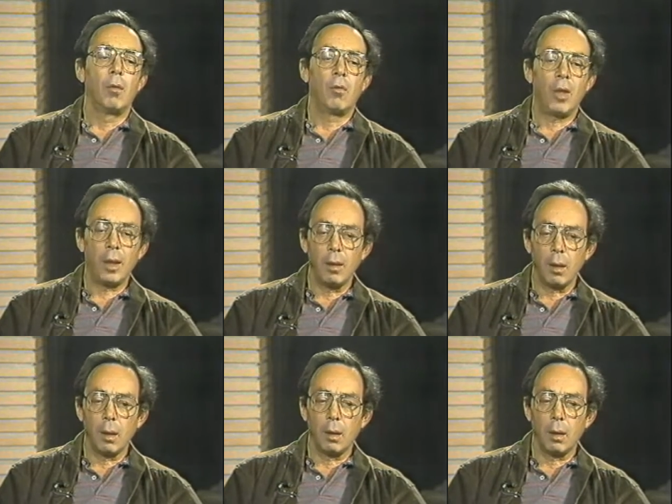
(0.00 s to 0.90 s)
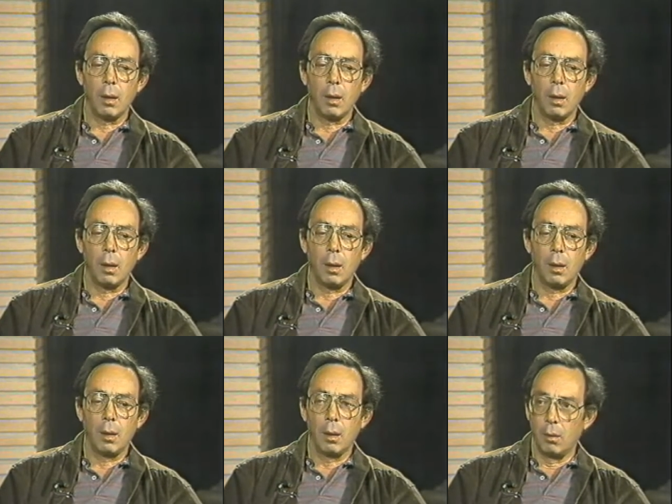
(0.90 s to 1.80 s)
The second thing
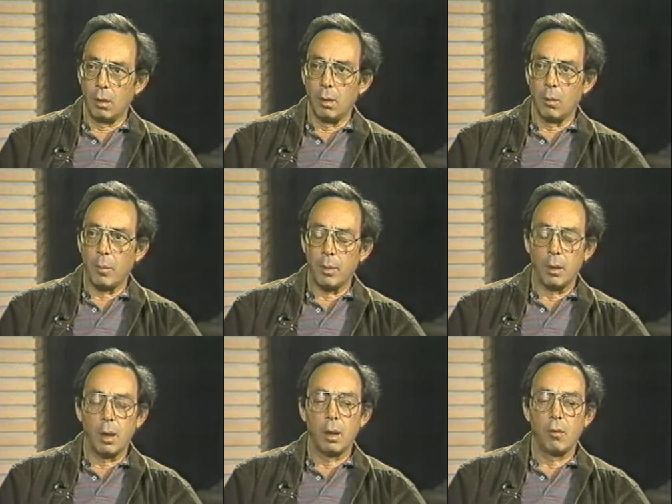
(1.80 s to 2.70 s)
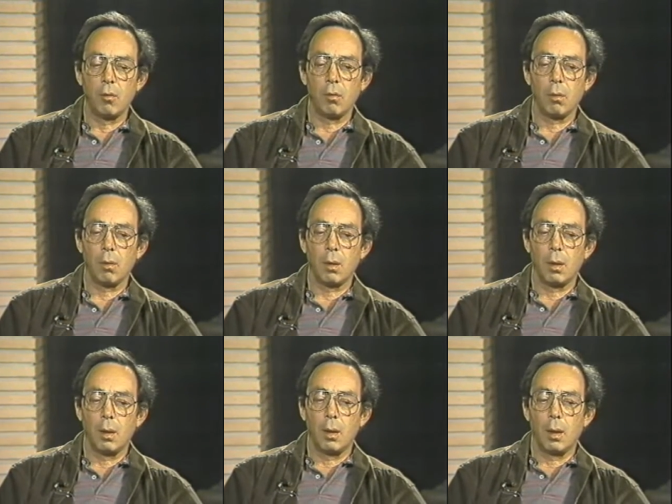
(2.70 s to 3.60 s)
that a nuclear weapon does
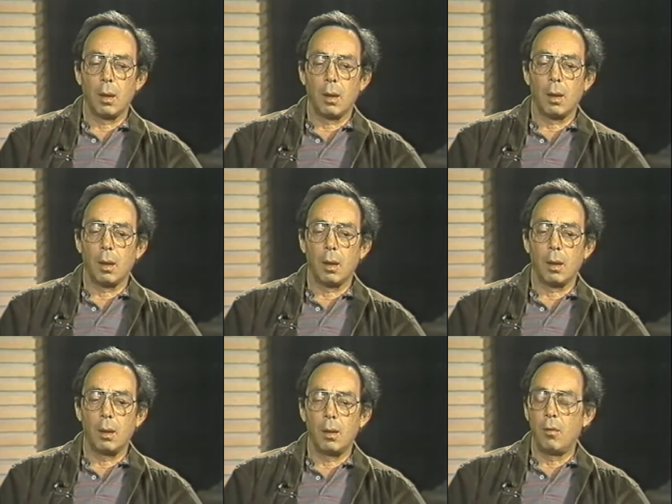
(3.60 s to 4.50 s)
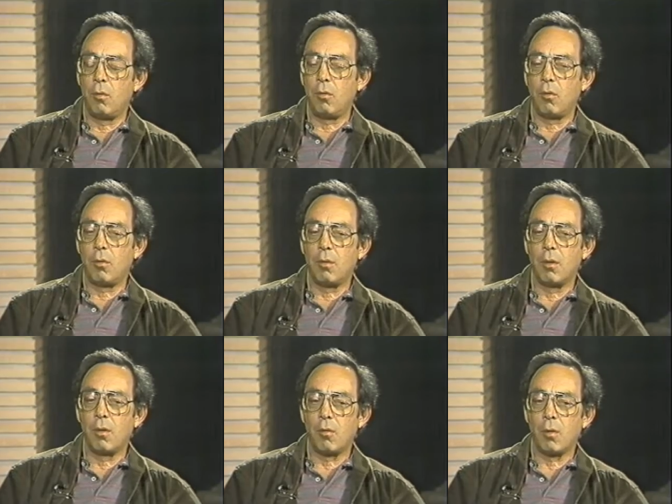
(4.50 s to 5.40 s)
uh, is
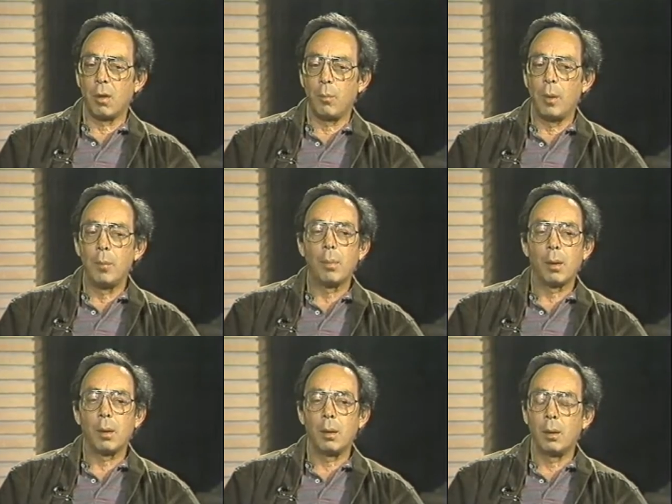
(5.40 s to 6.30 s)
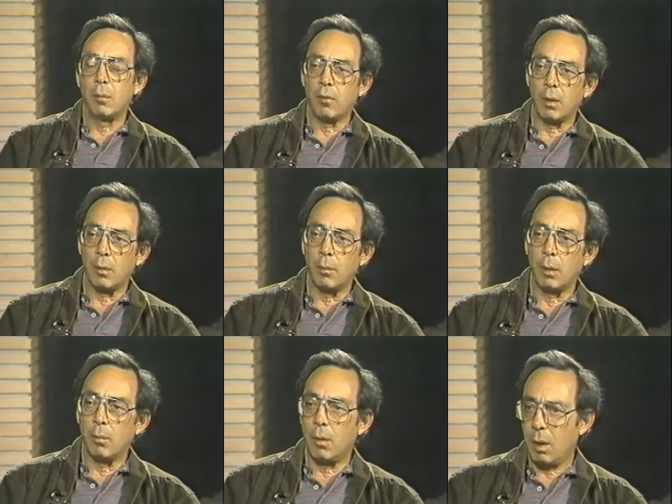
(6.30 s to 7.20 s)
to destroy people and the
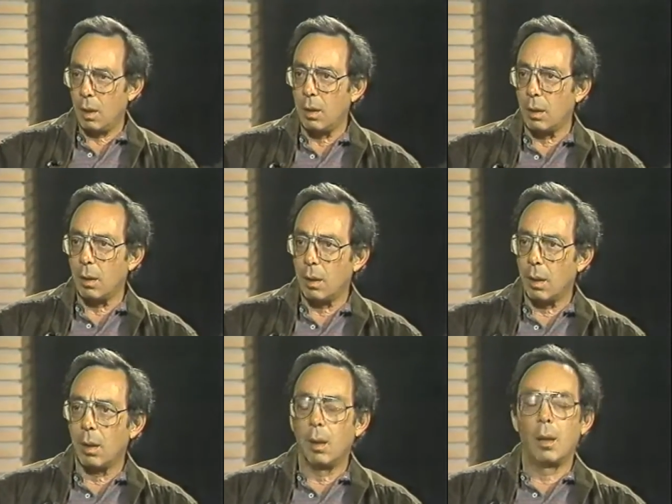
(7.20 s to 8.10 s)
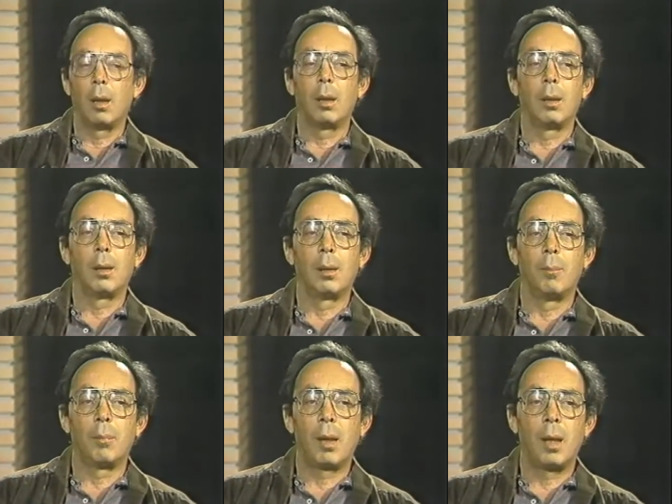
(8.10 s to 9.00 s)
environment with heat. Uh,
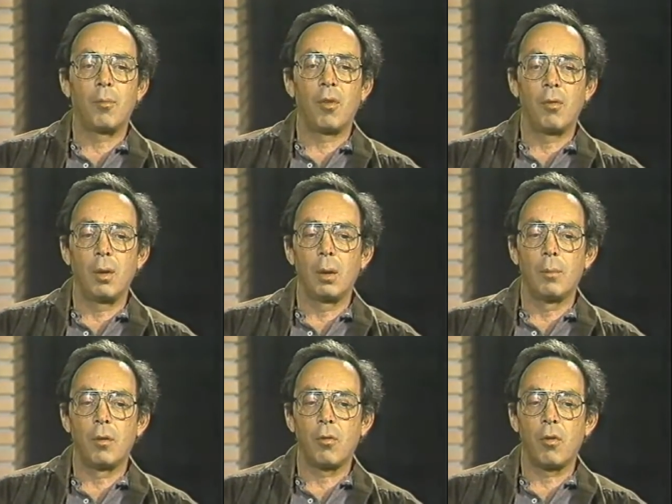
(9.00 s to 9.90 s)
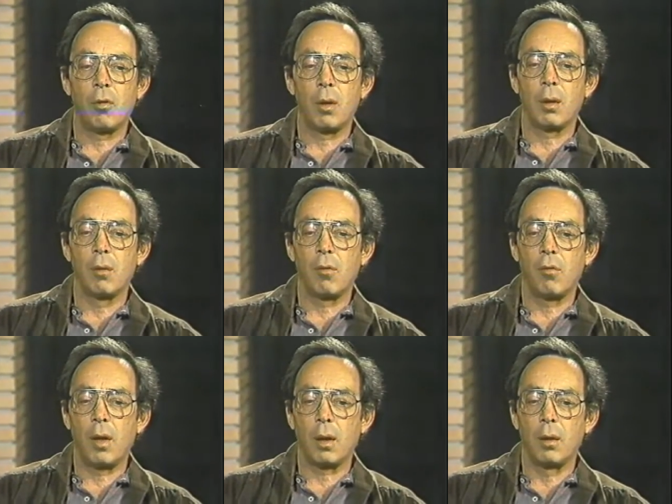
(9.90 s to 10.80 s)
the, perhaps the single most destructive
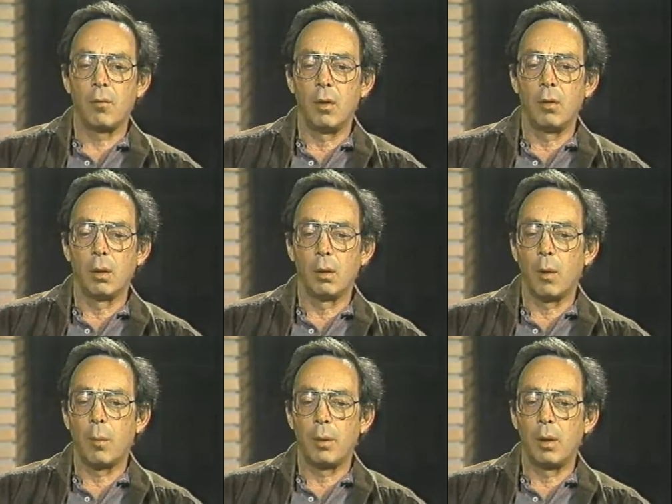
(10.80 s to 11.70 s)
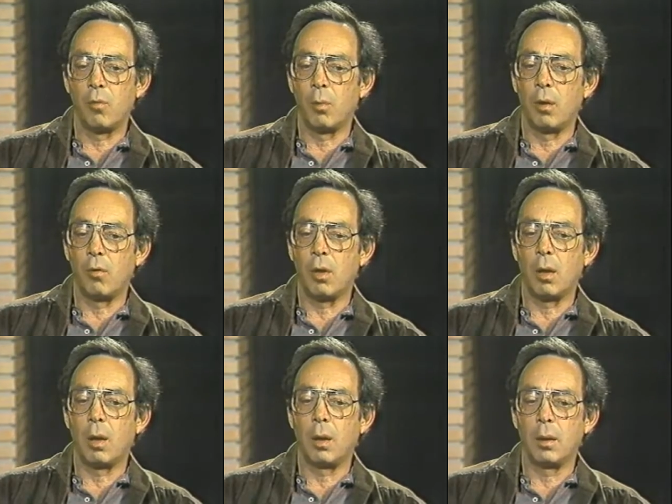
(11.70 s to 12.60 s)
effect of a nuclear weapon is what is
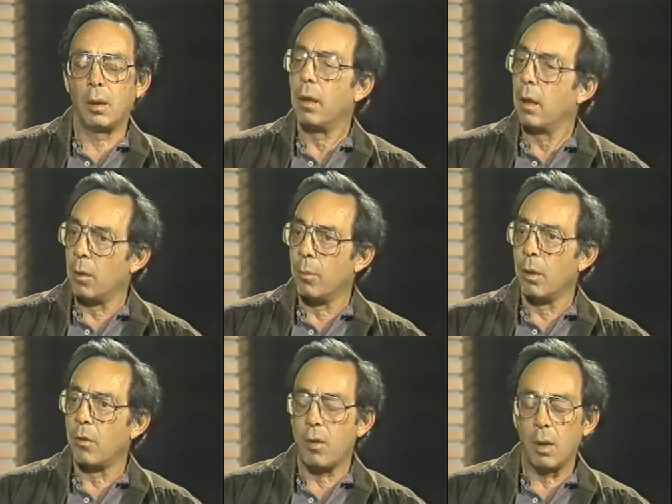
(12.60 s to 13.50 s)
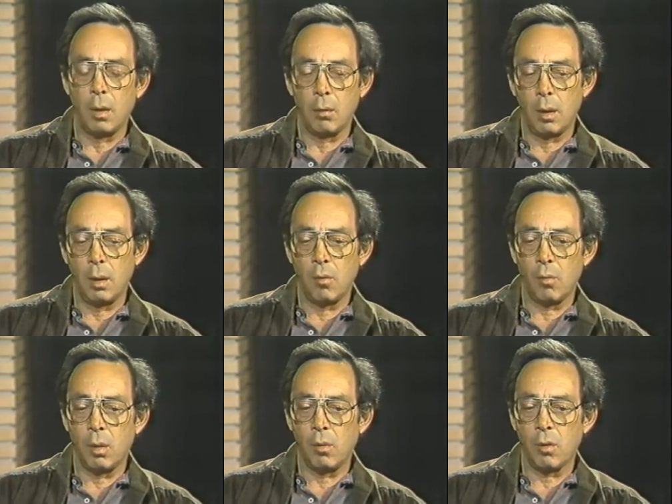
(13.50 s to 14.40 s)
called, in an airburst at any rate,
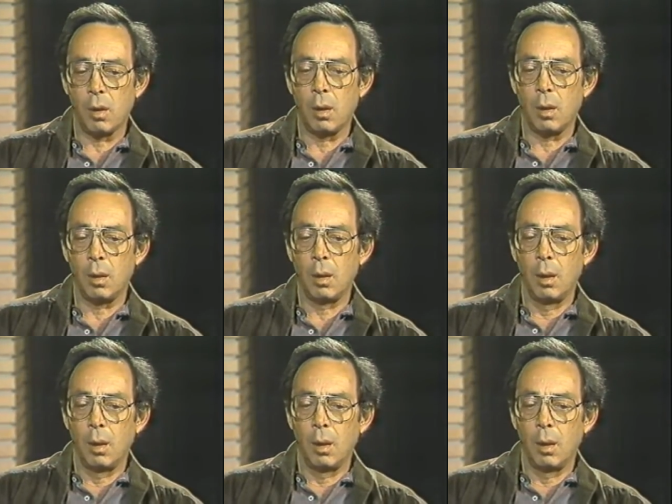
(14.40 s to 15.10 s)
is what is called